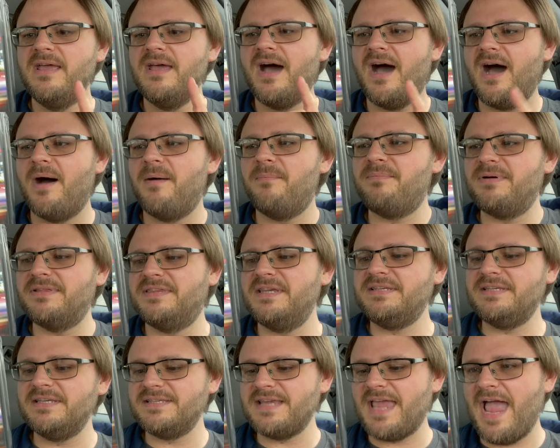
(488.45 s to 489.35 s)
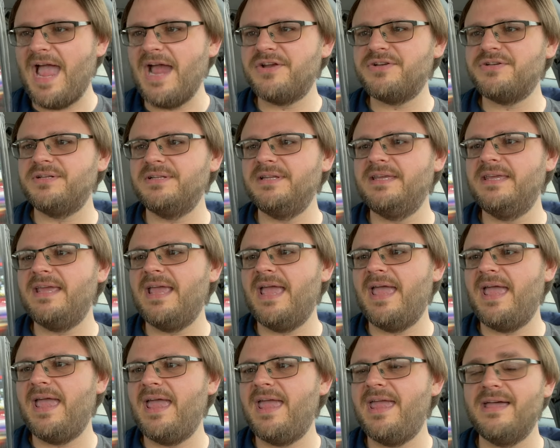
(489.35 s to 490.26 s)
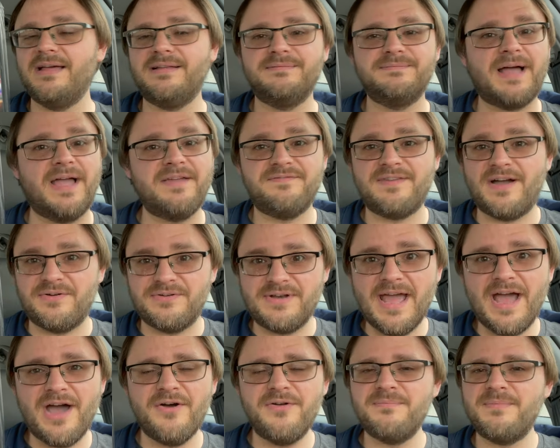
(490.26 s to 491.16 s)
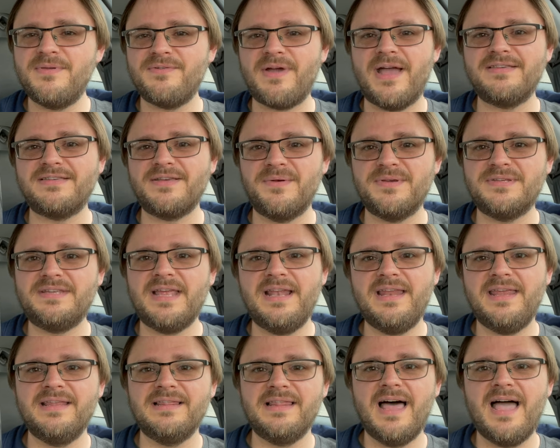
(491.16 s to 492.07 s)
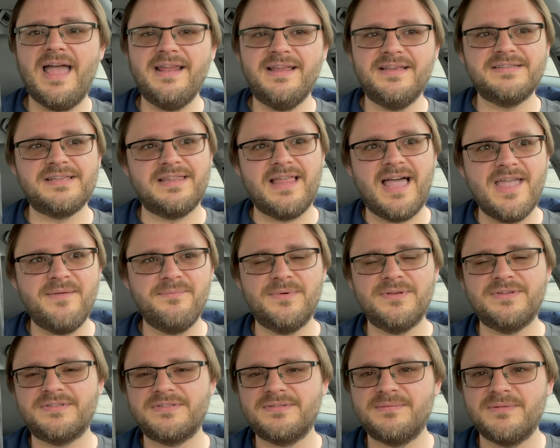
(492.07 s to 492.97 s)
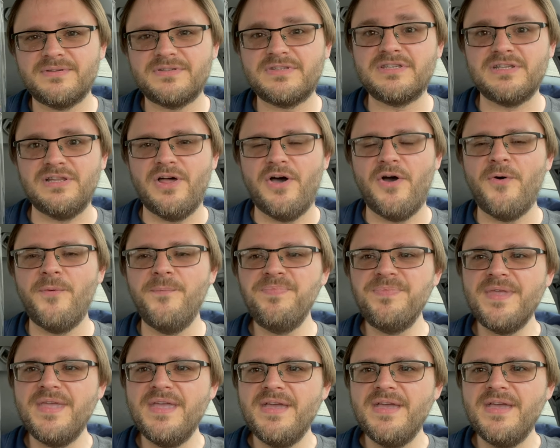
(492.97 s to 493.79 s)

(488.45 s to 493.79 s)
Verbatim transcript: Um, but this is actually a, I found out as I was standing in line because the line was slow.